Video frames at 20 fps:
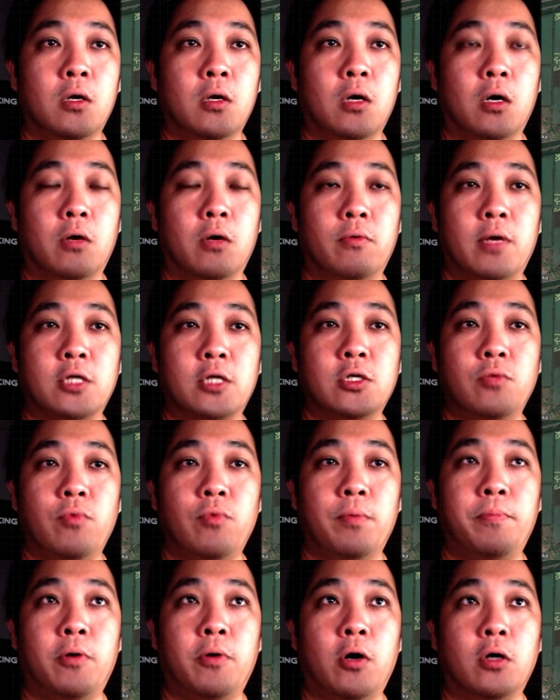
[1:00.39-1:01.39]
Russian
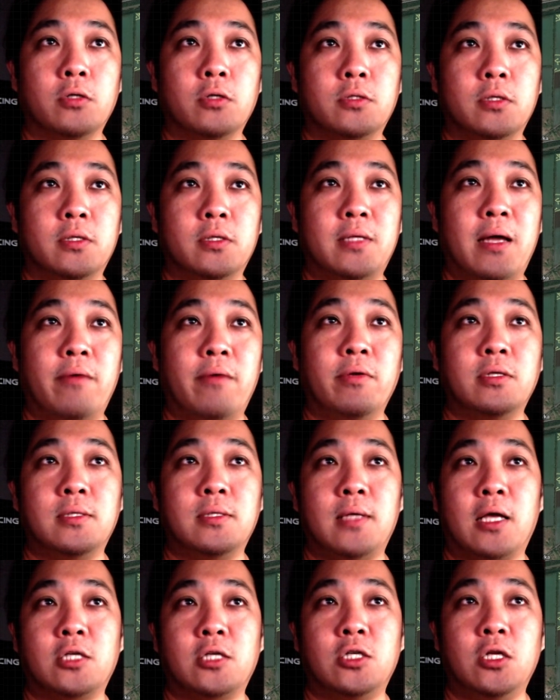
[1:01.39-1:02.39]
reports. There is actually a